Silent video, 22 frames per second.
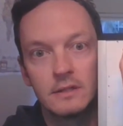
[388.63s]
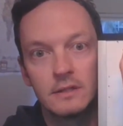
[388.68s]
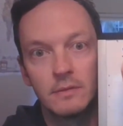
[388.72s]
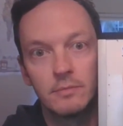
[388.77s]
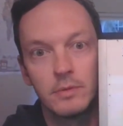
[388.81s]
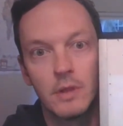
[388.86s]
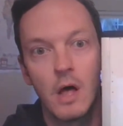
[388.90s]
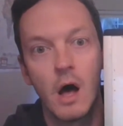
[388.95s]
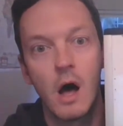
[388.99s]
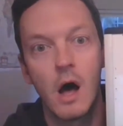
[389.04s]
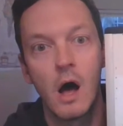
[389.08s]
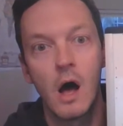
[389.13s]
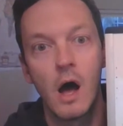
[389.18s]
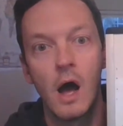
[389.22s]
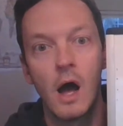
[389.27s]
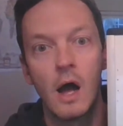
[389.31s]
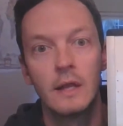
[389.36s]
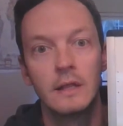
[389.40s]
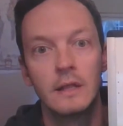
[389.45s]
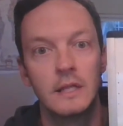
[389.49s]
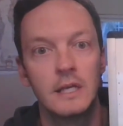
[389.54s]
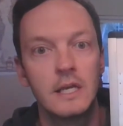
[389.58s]

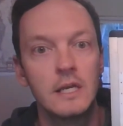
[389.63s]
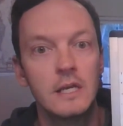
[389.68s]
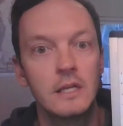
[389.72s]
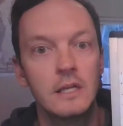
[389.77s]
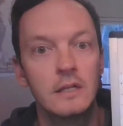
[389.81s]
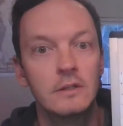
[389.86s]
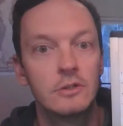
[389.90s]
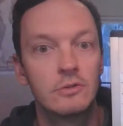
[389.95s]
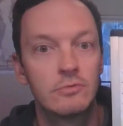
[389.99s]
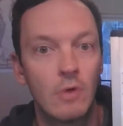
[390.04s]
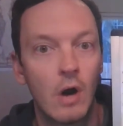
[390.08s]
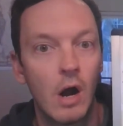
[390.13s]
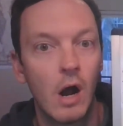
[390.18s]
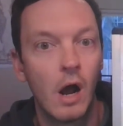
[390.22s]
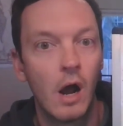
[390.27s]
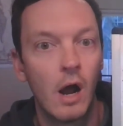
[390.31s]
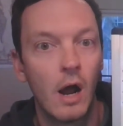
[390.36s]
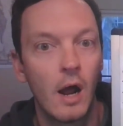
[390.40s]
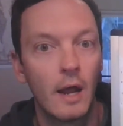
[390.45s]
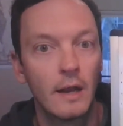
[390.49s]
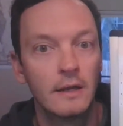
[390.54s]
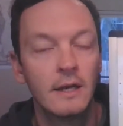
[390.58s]
Supply leans
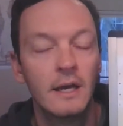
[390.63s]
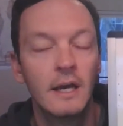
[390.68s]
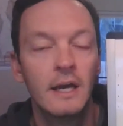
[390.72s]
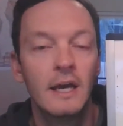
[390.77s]
right.